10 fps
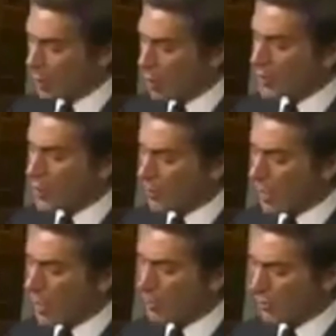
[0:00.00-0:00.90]
lost the
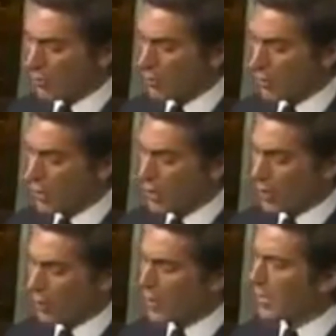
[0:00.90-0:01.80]
popular vote
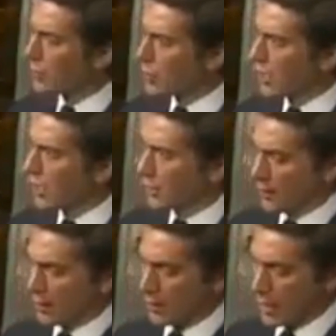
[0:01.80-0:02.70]
without
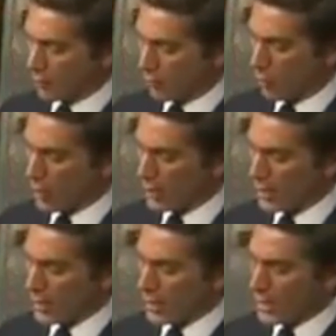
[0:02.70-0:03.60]
cheating and fraud.
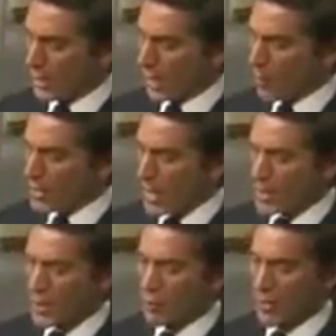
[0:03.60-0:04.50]
I want to
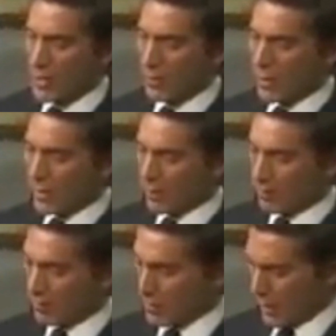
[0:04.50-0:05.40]
ask you about something
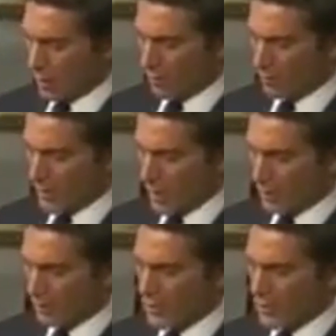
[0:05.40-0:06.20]
bigger here.